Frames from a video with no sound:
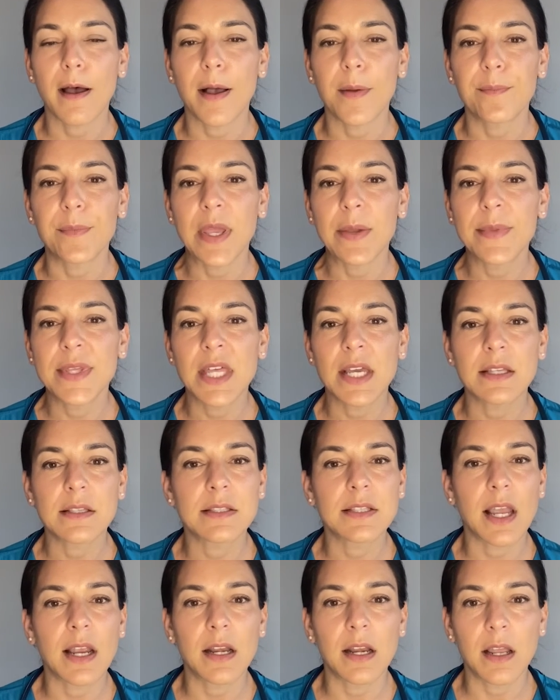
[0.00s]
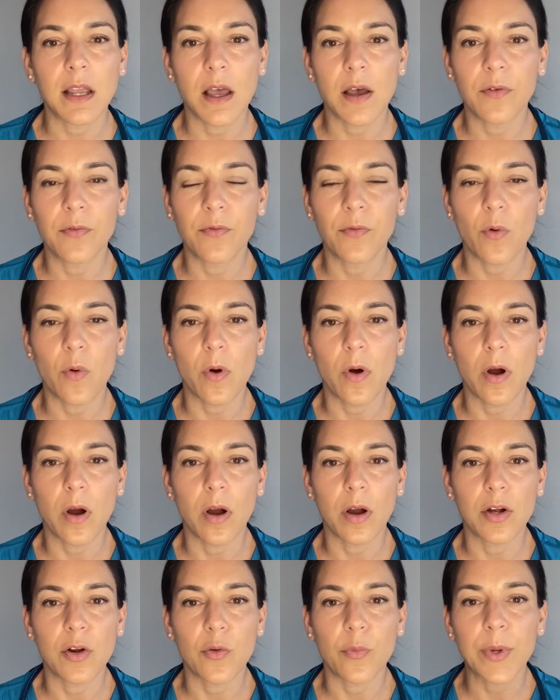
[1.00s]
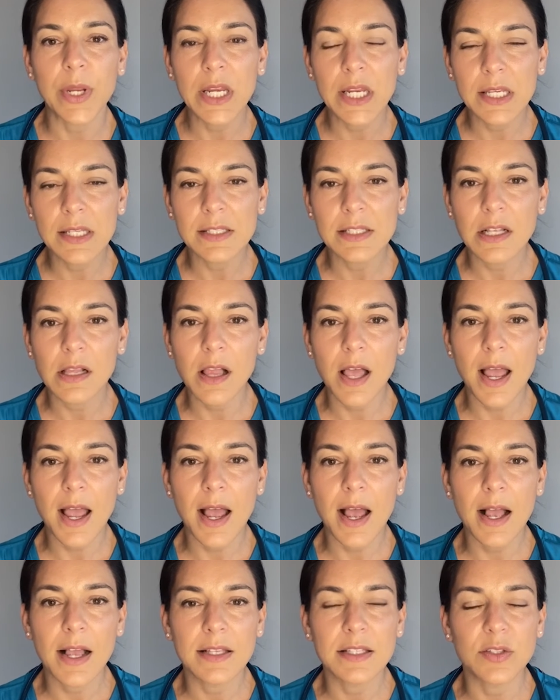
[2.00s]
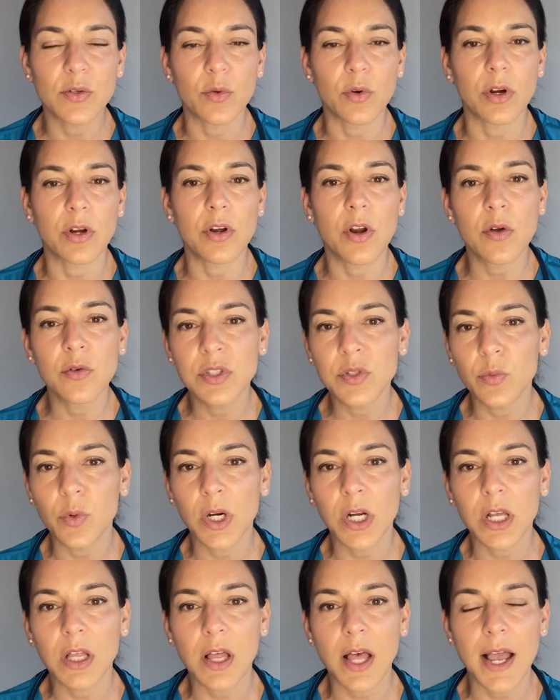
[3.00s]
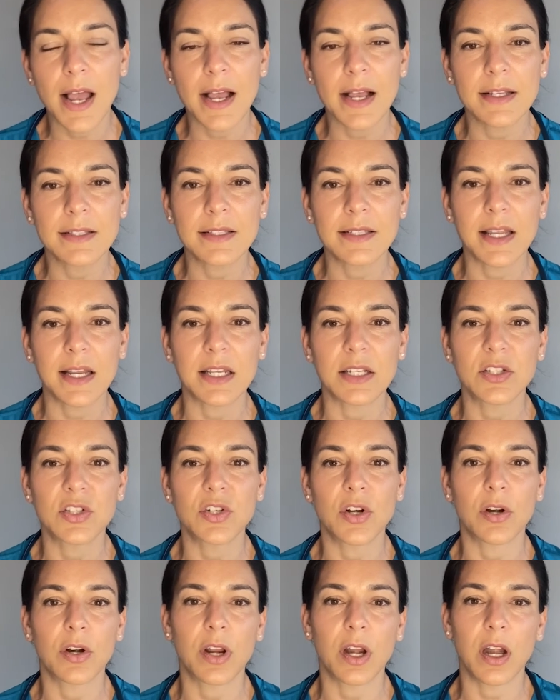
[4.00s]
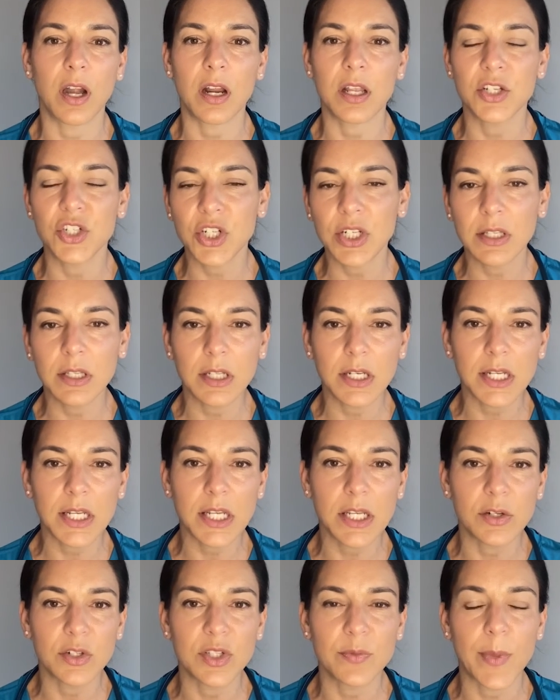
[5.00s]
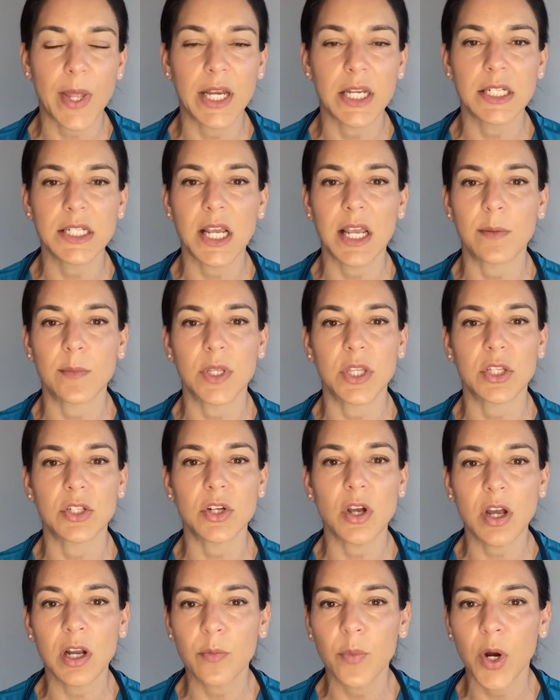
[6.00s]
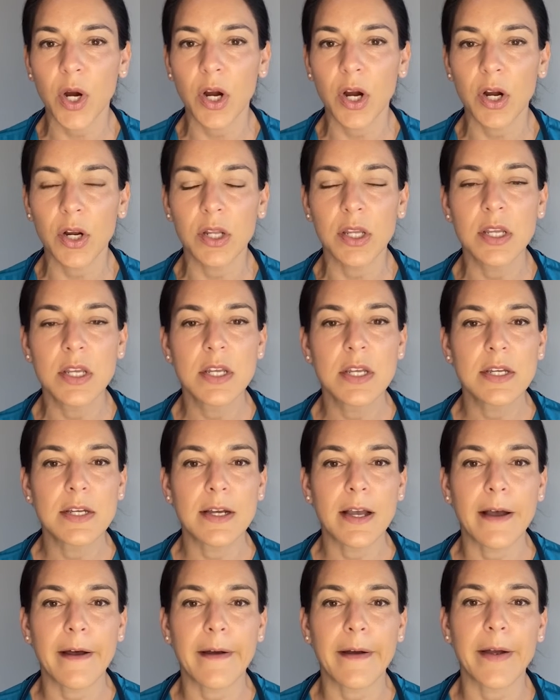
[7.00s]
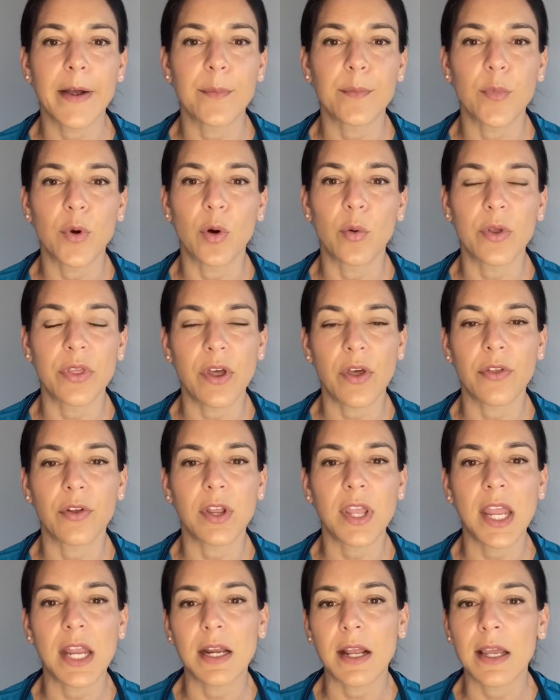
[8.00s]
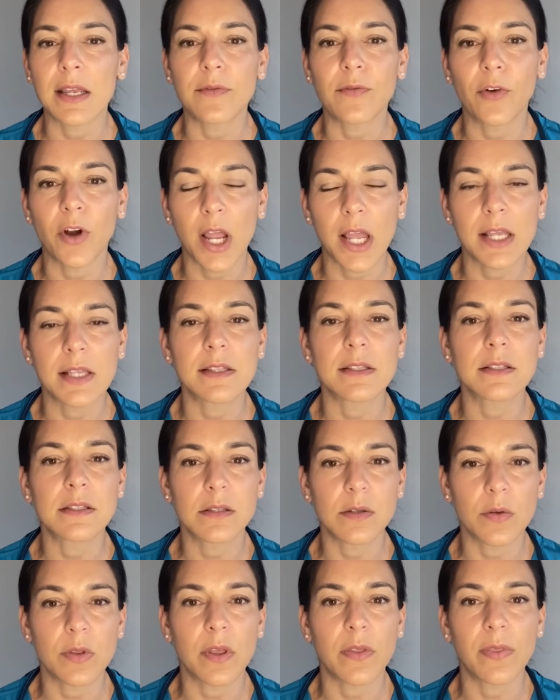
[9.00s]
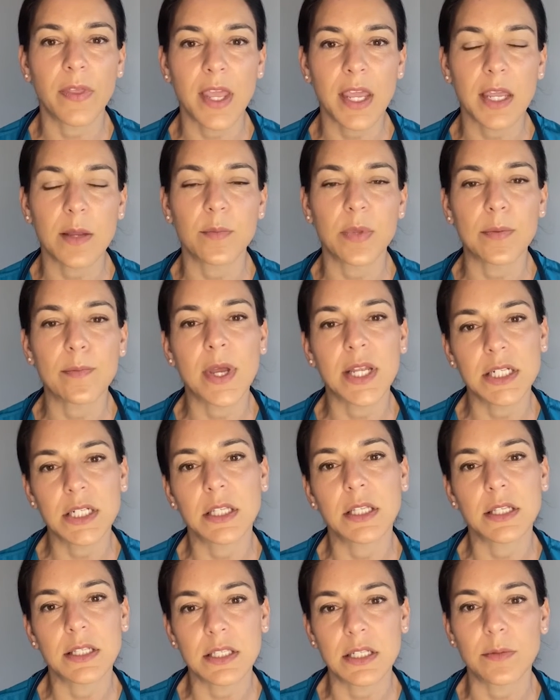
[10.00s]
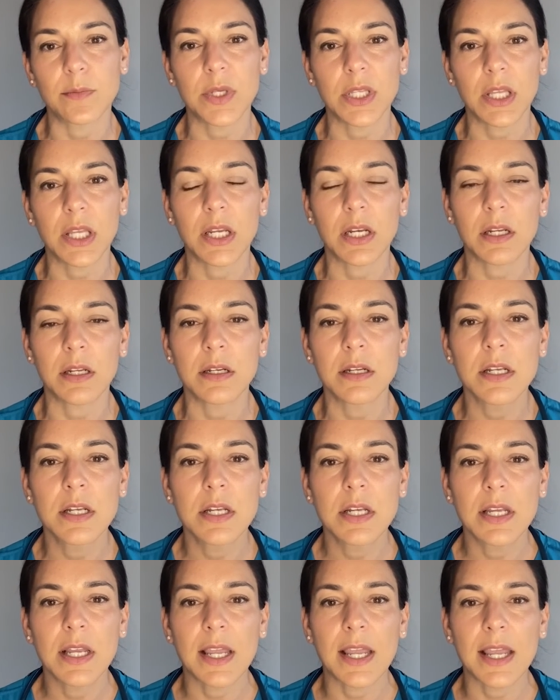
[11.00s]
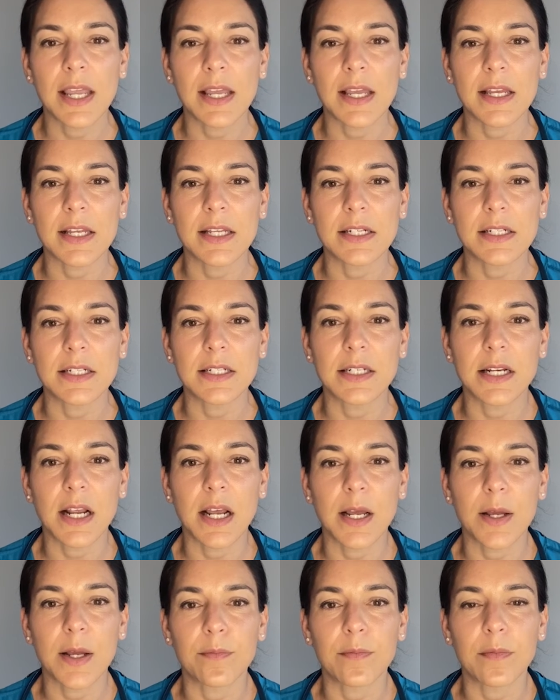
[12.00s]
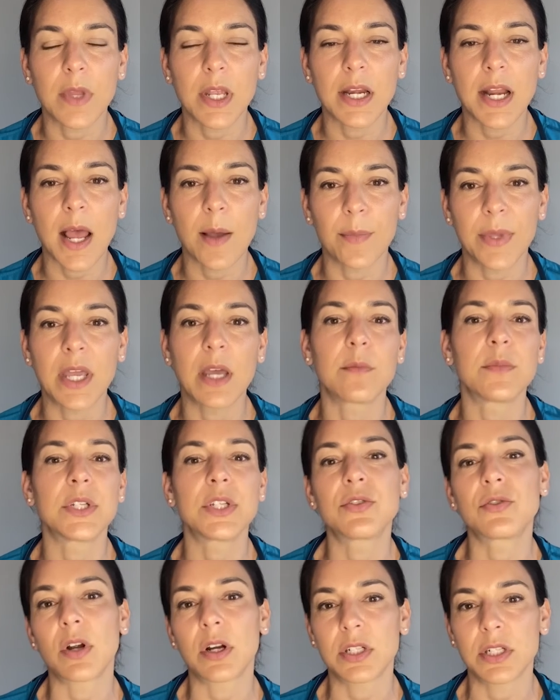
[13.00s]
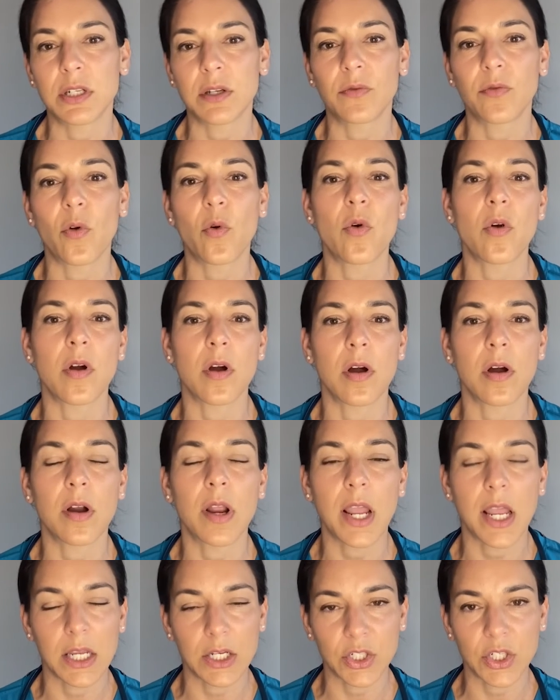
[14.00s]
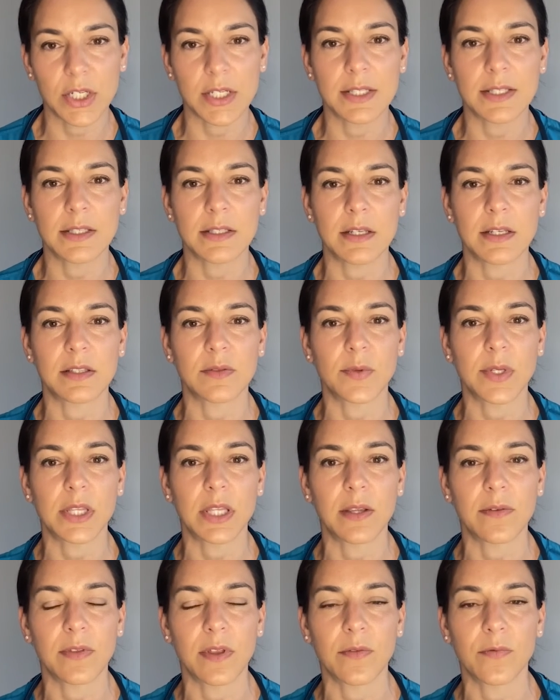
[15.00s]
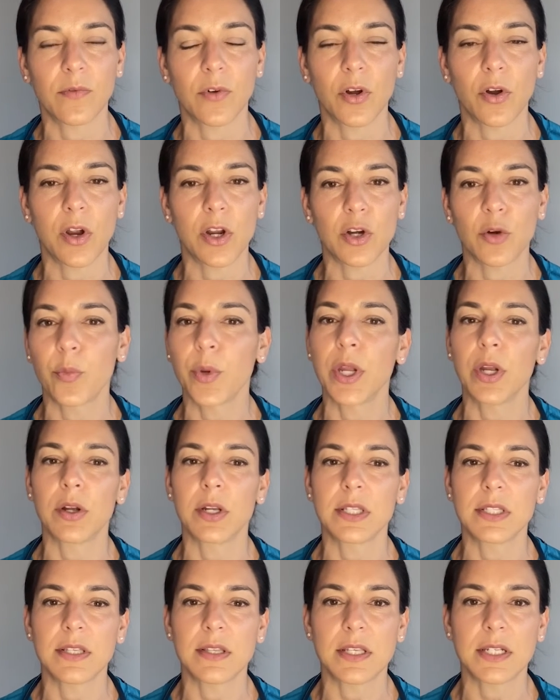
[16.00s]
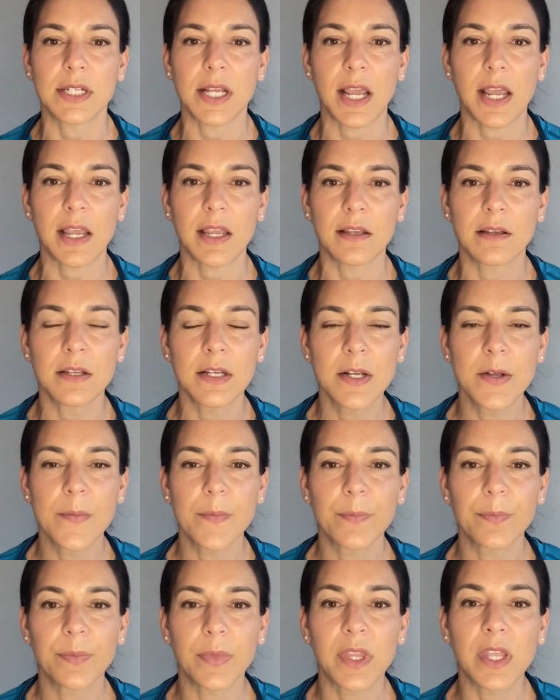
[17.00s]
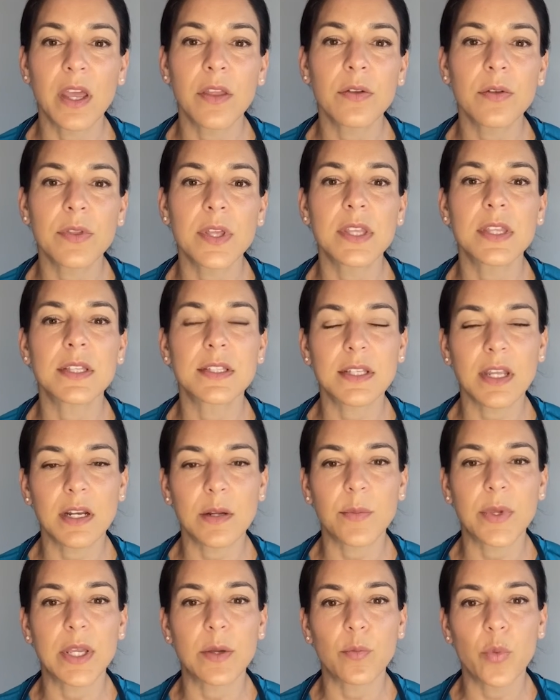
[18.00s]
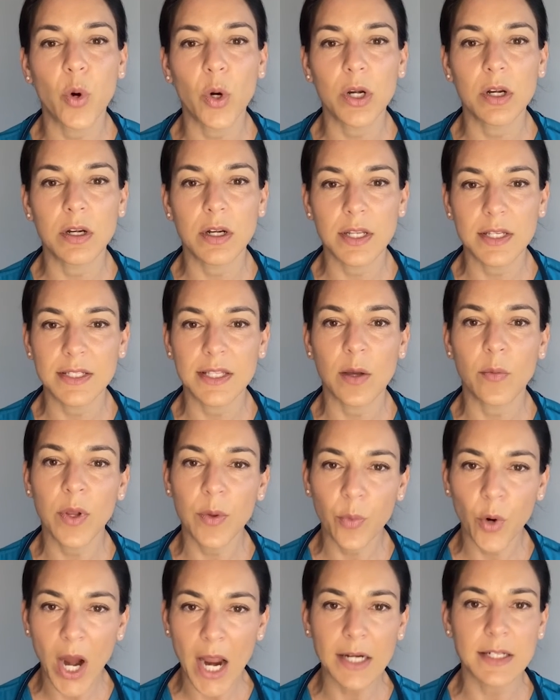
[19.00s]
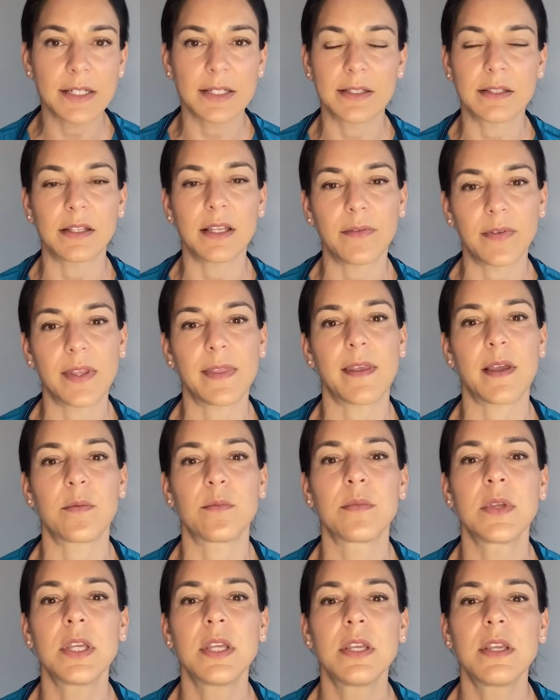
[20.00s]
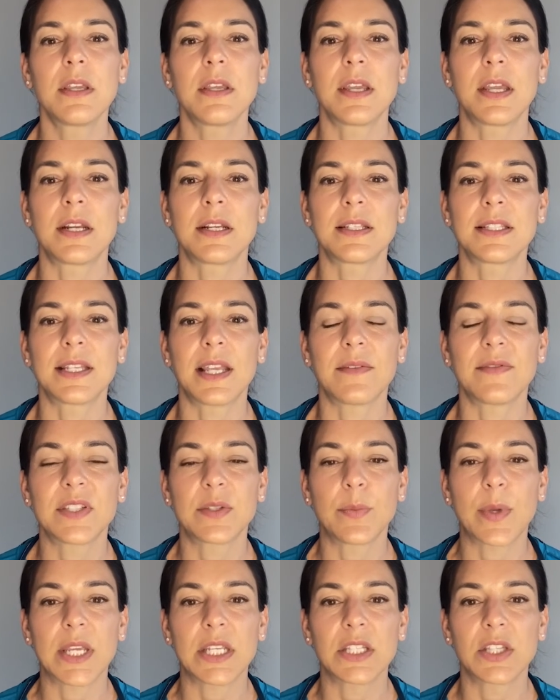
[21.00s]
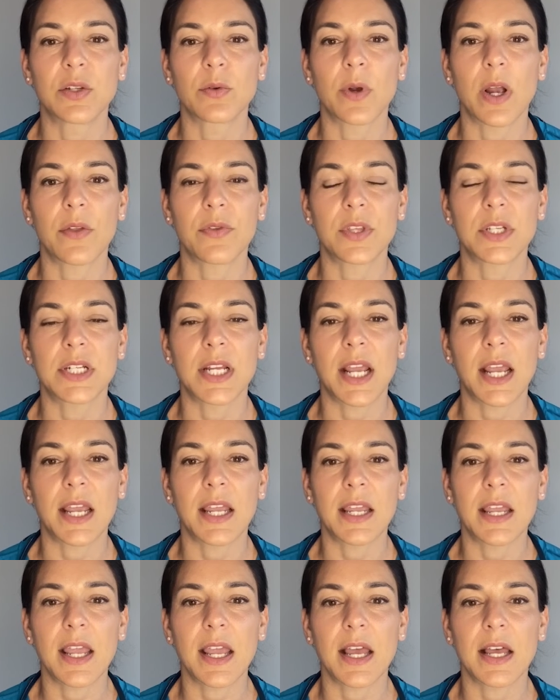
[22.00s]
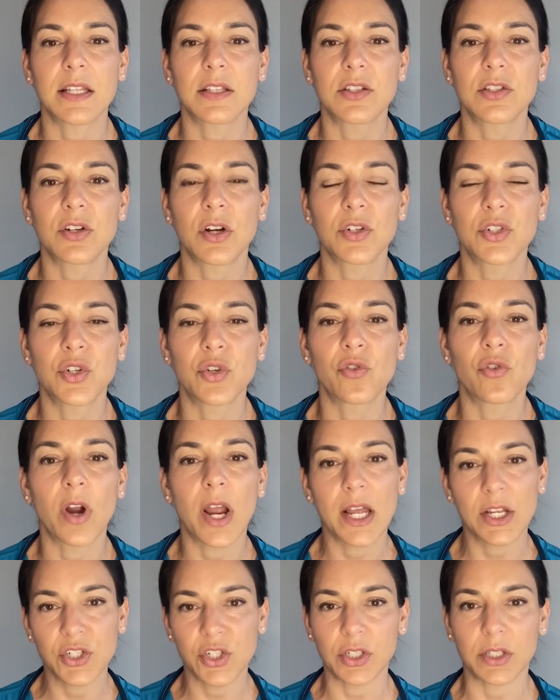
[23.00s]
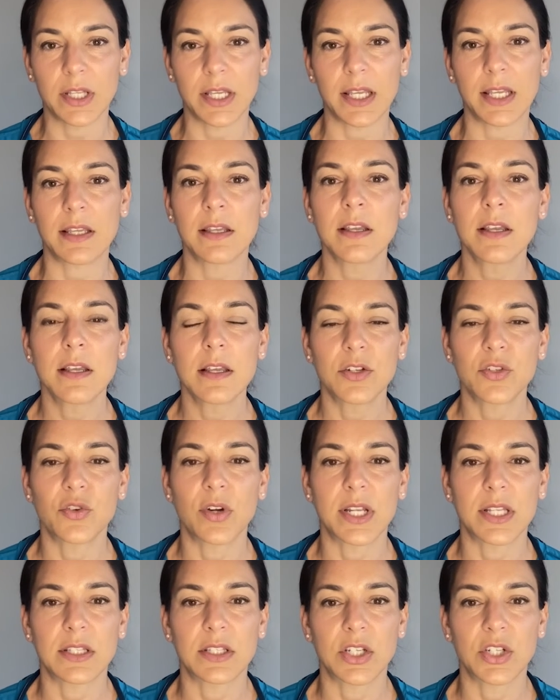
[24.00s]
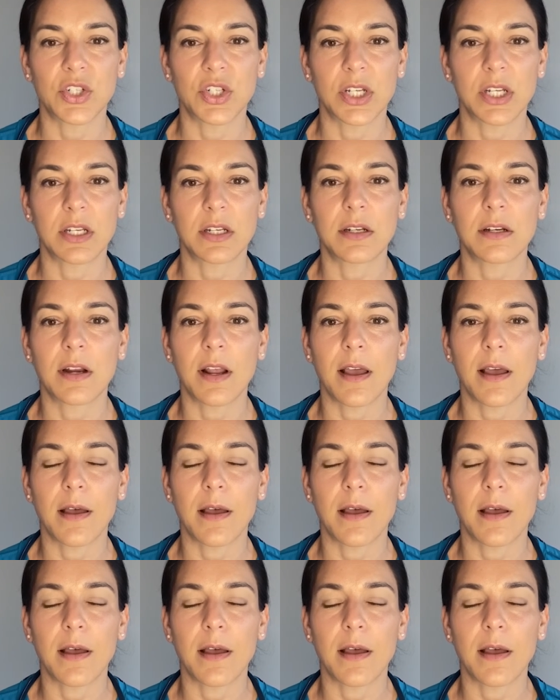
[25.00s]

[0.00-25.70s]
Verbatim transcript: Maybe that's signing up for an obedience class or a nose work class, getting started in agility, or spending time at the dog park or with other canine friends so that they can be mentally stimulated and not become destructive or anxious as we leave them for greater periods of the day. The other thing that's going to be important is that we practice leaving them in a safe space throughout the day and start to gradually transition